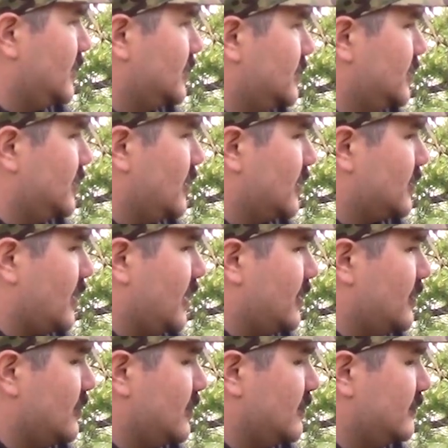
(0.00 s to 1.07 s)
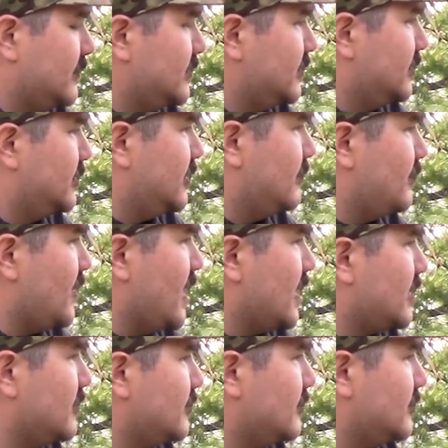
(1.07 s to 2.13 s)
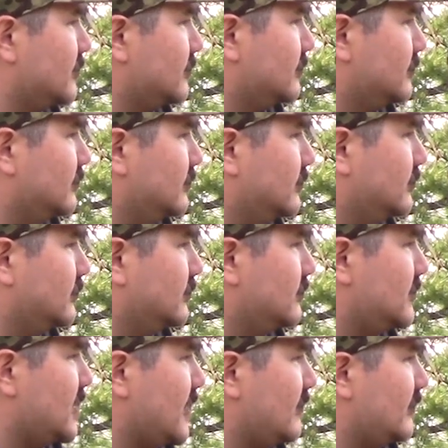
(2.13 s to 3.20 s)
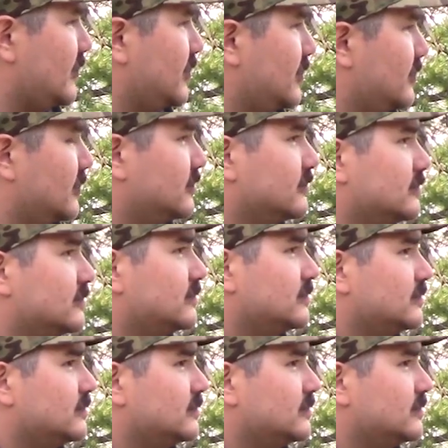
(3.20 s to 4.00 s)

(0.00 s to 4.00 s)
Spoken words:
she got kind of nervous. She jumped back about 10 feet and